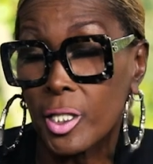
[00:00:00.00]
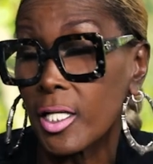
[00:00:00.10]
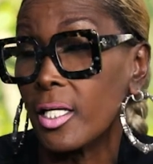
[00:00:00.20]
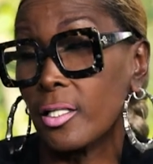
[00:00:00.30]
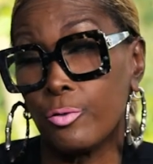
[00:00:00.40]
the
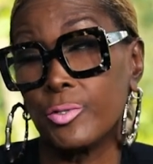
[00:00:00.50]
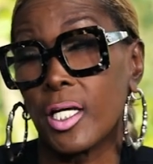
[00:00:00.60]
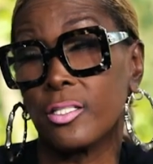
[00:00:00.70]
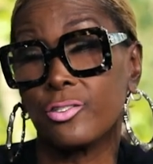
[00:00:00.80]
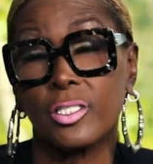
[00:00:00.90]
day that he was
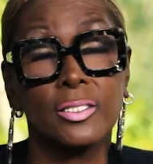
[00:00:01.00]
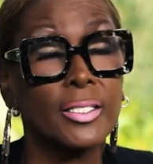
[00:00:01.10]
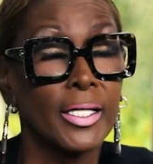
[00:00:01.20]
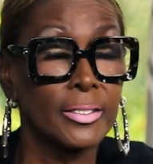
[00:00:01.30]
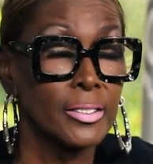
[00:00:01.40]
actually
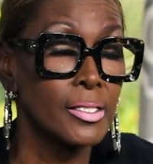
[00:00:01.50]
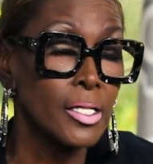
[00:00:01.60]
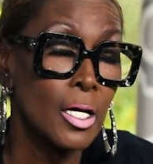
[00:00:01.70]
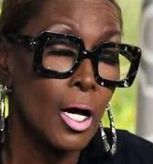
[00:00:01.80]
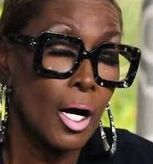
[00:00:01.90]
elected
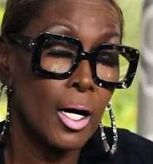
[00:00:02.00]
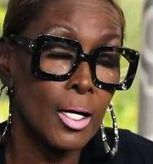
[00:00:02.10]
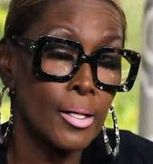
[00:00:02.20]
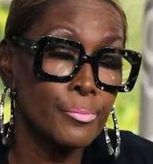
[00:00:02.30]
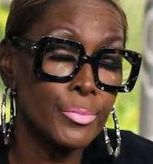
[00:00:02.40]

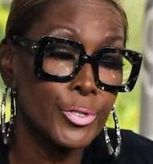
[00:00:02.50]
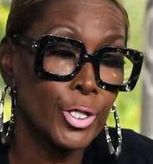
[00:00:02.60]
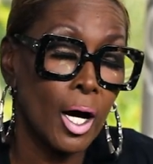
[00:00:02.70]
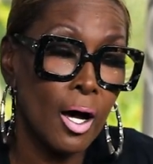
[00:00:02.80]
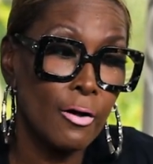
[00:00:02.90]

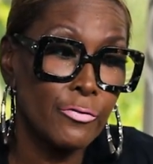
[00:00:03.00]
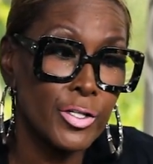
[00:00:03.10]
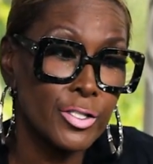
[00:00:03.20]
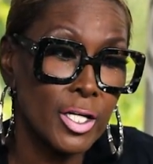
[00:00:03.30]
to office,